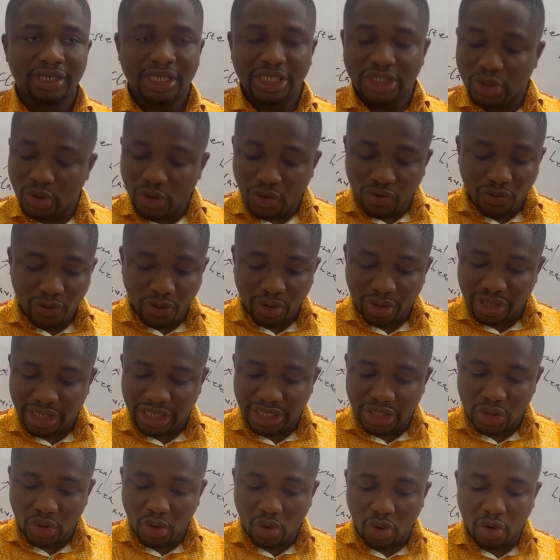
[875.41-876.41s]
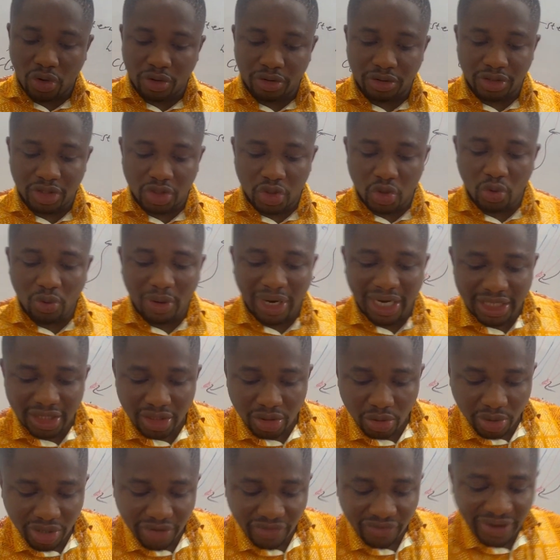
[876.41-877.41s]
and so forth and so on. So
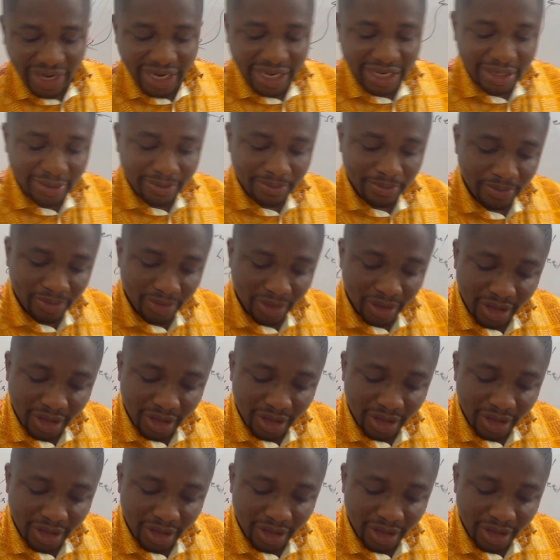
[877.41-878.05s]
once we find